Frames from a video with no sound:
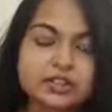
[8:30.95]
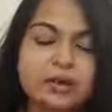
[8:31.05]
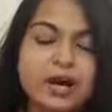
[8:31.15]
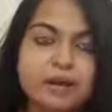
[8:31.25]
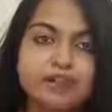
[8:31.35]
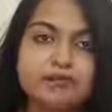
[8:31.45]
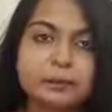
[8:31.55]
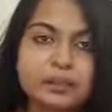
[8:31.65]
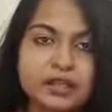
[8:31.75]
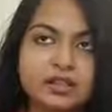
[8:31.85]
who
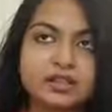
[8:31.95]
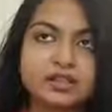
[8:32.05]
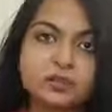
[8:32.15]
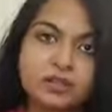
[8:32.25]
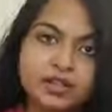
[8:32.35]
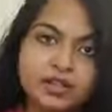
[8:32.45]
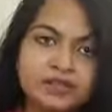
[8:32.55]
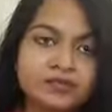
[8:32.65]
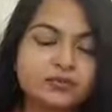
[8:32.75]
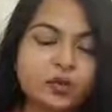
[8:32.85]
have been doing
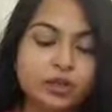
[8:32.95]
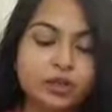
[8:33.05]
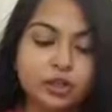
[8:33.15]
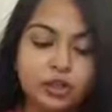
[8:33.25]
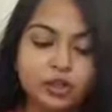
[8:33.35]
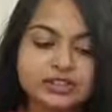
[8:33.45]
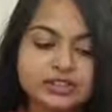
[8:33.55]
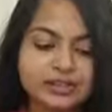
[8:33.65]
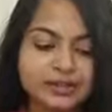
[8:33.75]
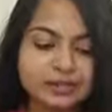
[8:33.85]
this for a long
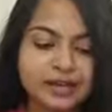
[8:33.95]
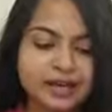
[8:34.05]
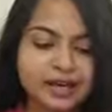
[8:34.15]
time,